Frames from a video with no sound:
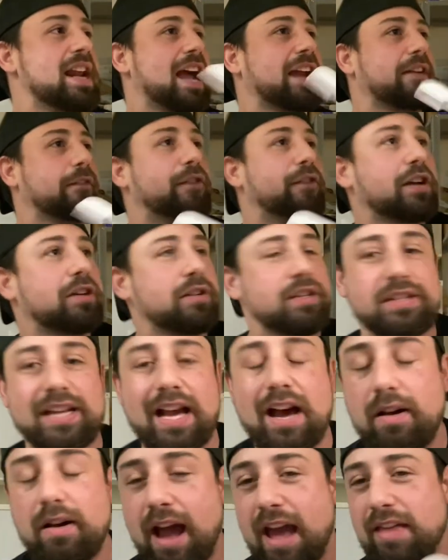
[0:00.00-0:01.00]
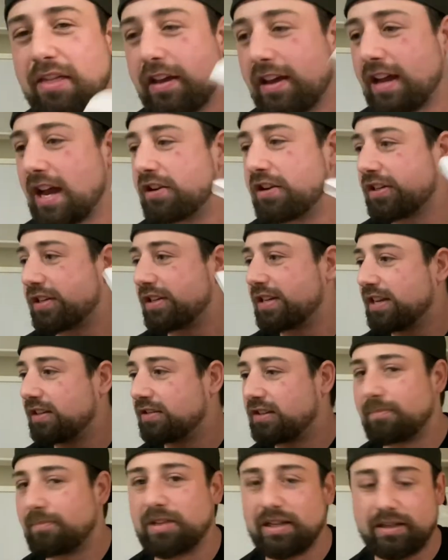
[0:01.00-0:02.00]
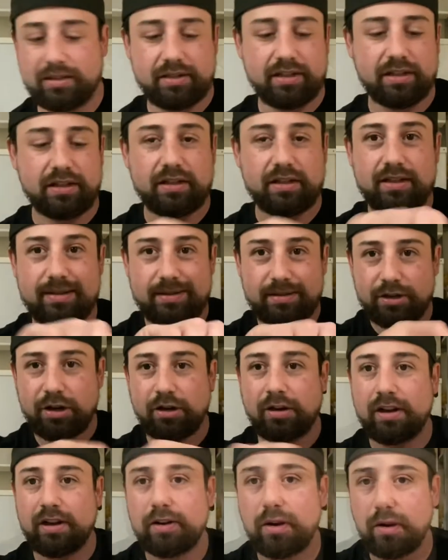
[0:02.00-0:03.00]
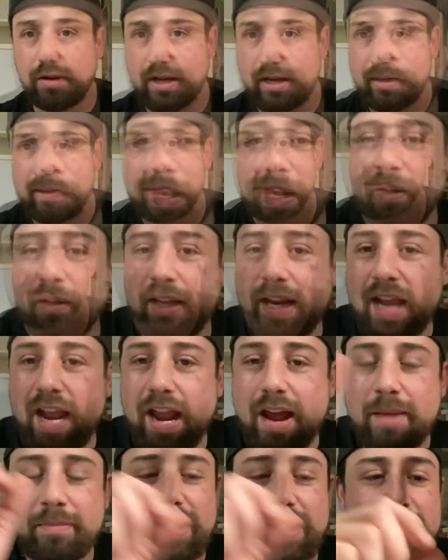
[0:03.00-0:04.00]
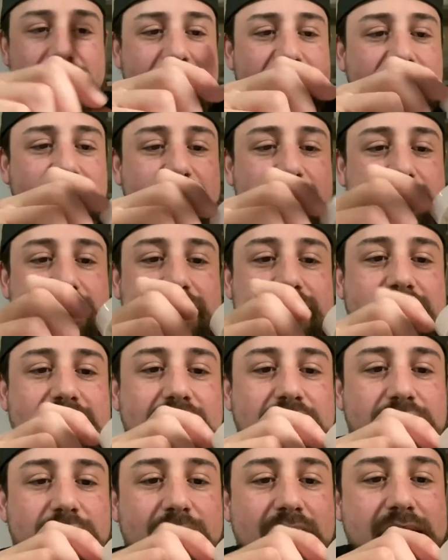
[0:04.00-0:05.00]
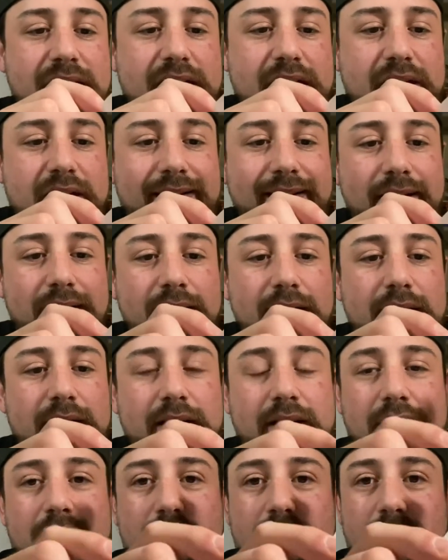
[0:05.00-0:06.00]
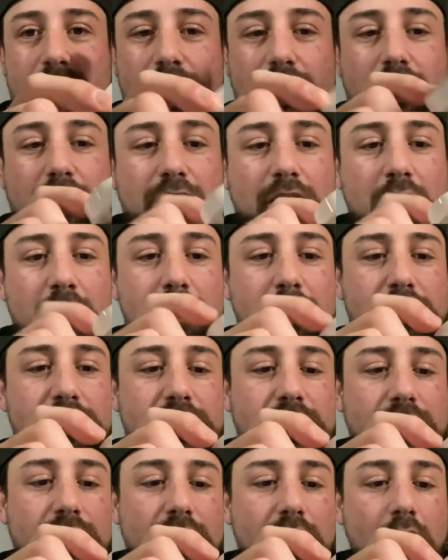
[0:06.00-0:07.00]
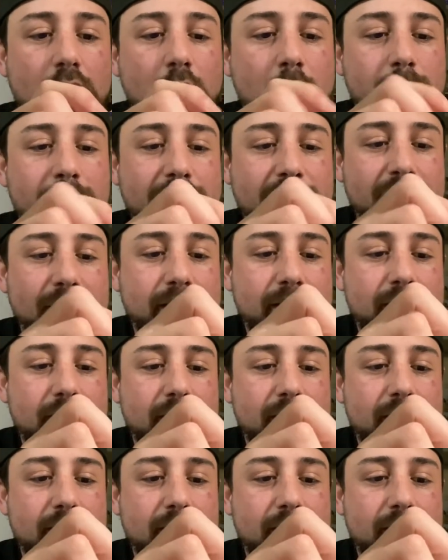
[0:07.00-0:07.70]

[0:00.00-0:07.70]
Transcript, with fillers: I can figure this out. I think I just need something to turn it. Hold on. Apparently I am an idiot because it says right here, close, open.